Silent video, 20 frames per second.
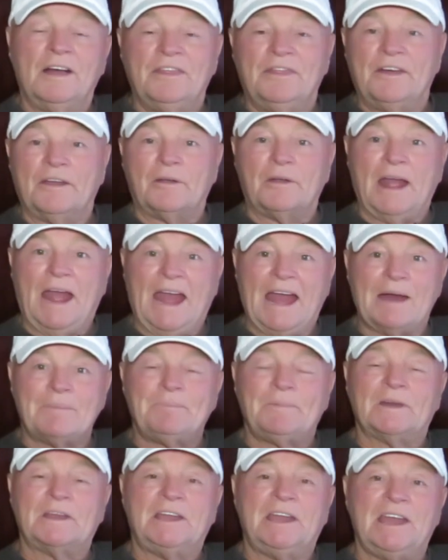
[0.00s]
Their
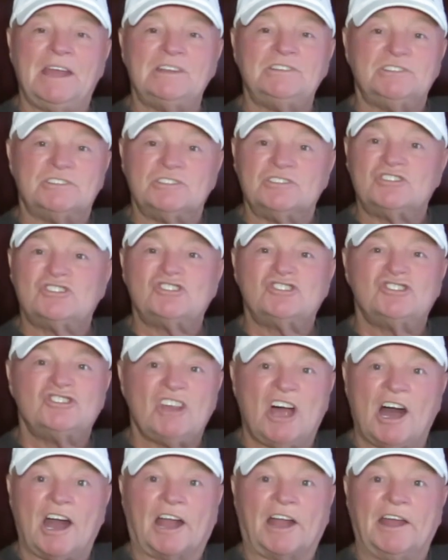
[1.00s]
applications
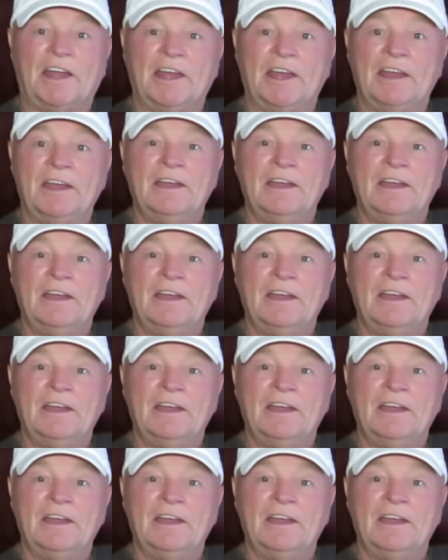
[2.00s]
suck.